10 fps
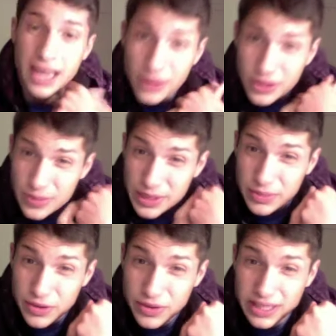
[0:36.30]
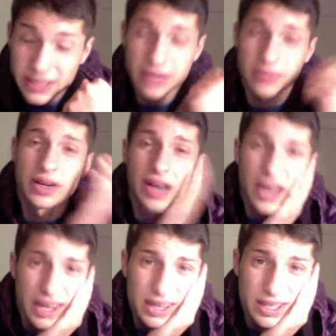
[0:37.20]
I went to a bunch of movies this summer,
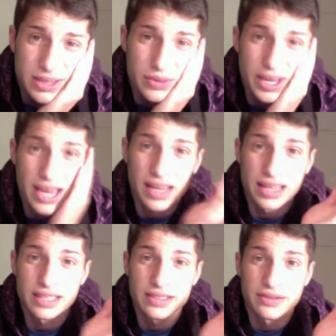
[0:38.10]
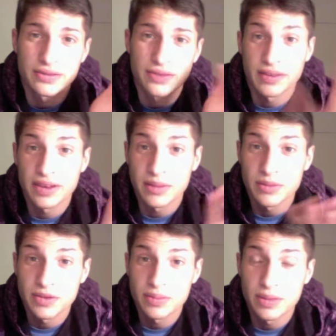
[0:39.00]
and because we had like these $5
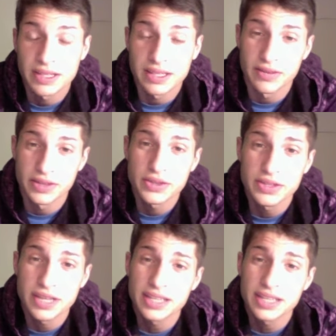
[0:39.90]
movie place on every Tuesday,